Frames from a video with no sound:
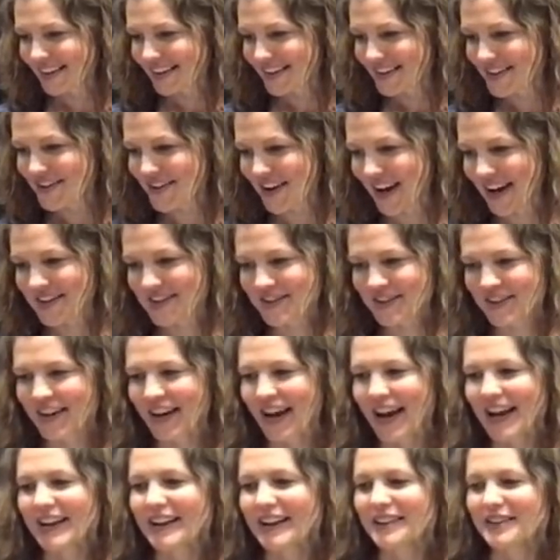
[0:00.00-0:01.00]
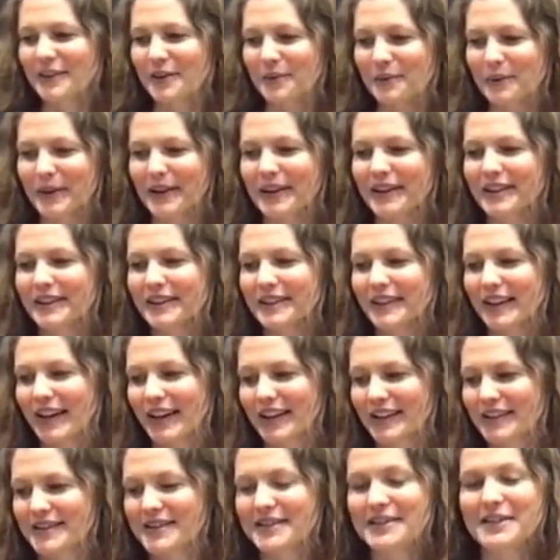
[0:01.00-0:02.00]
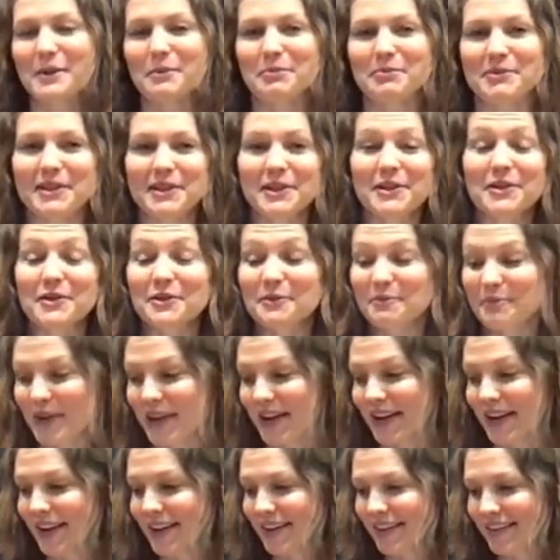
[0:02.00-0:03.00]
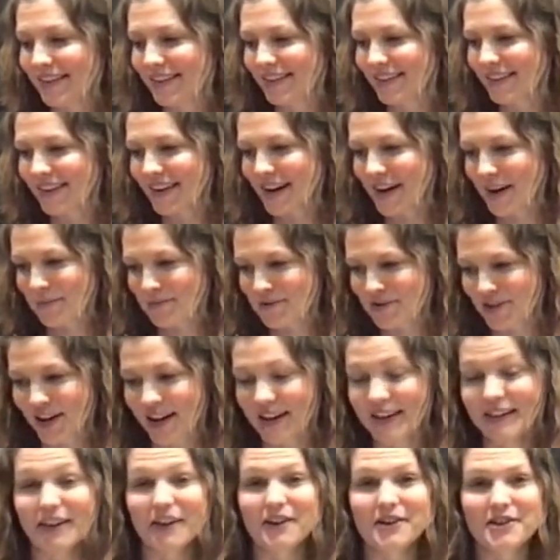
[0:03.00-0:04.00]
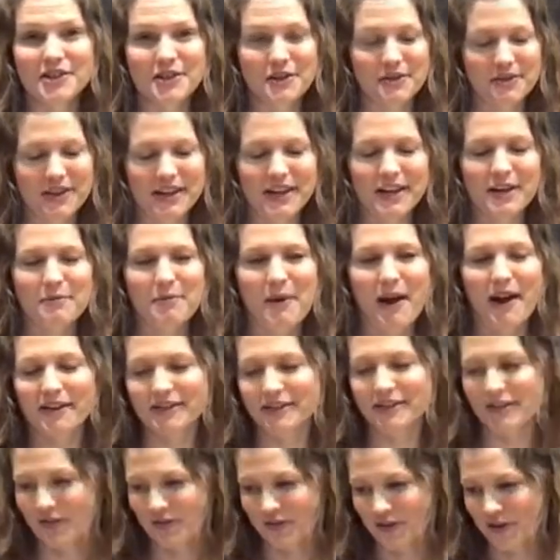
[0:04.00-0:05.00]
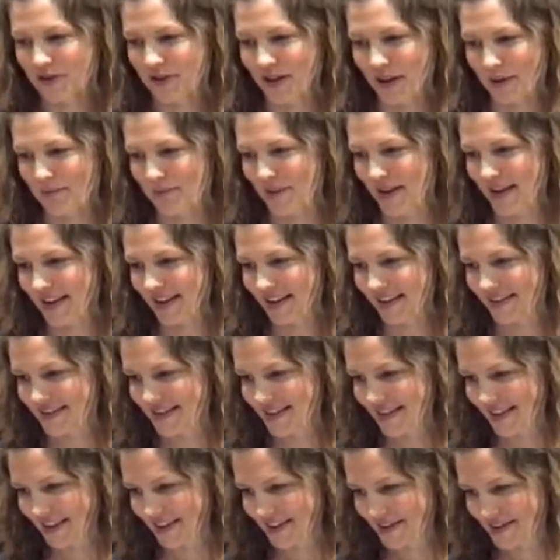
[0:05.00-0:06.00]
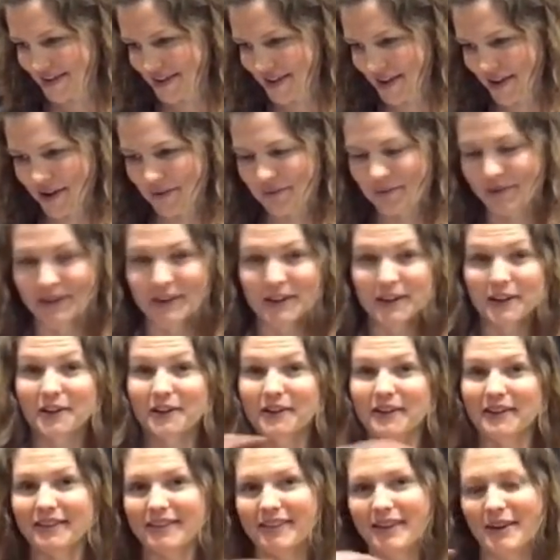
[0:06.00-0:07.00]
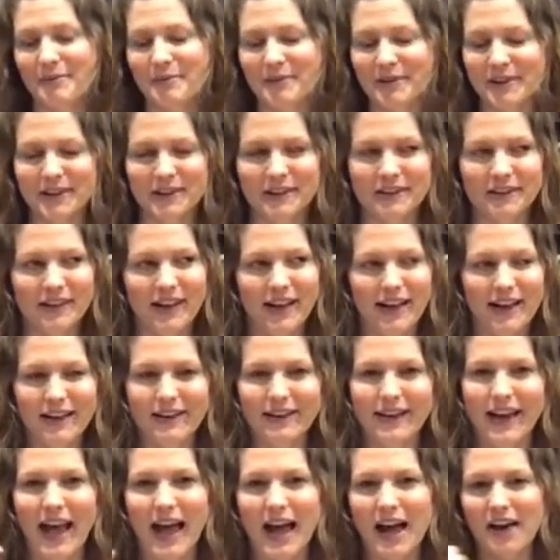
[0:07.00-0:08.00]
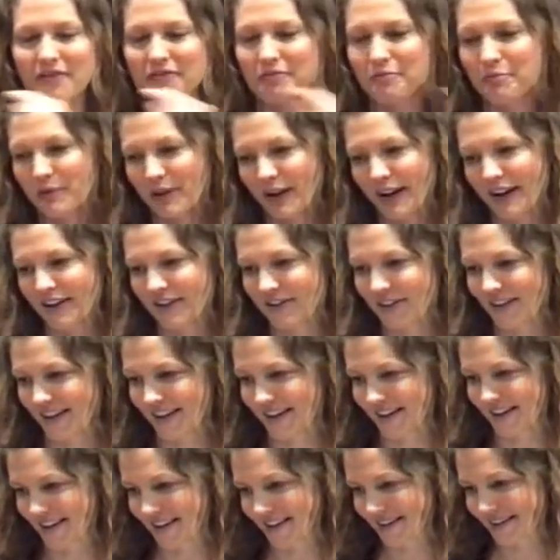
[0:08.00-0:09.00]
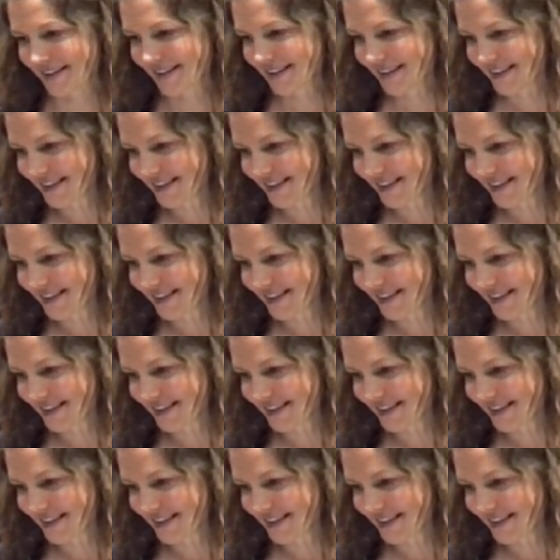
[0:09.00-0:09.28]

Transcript: you guys are getting the real subdued me, and I'm trying to also think about the food I'm making, too, so I'm a little half-brain right now.